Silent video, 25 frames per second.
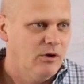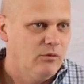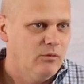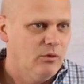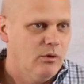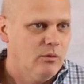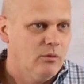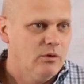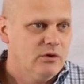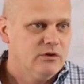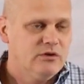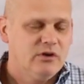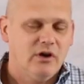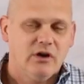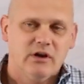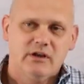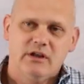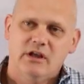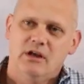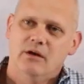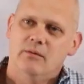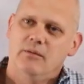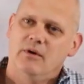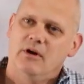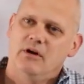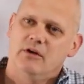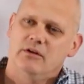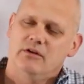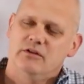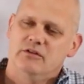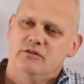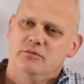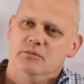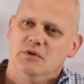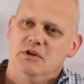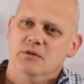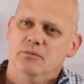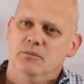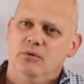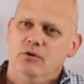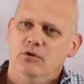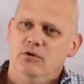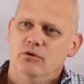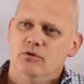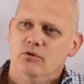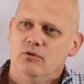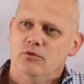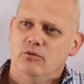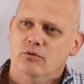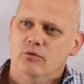but what we're talking about is people
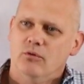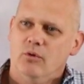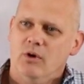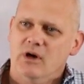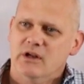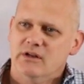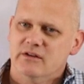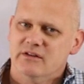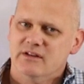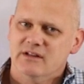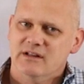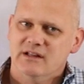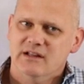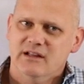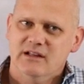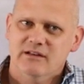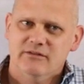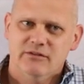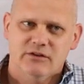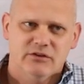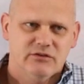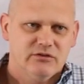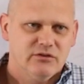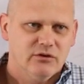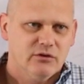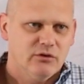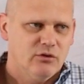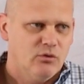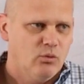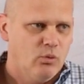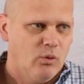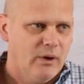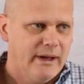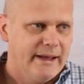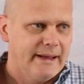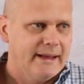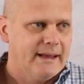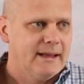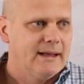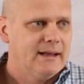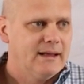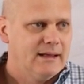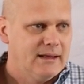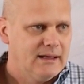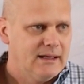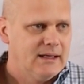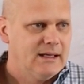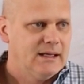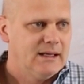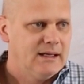who want to live a certain way,
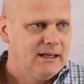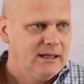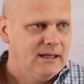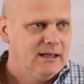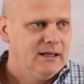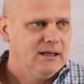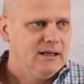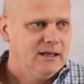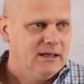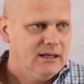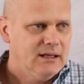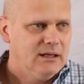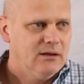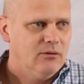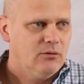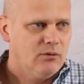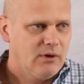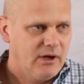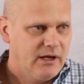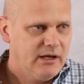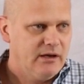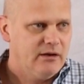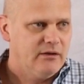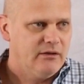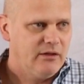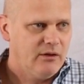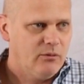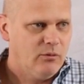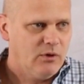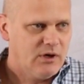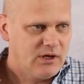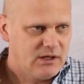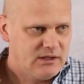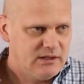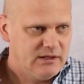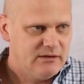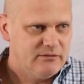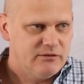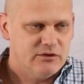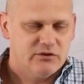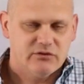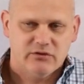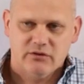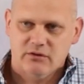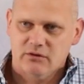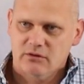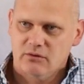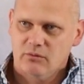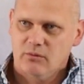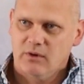right? They want to live a
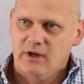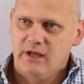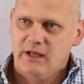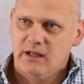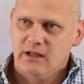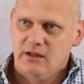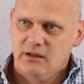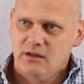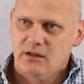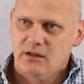certain way.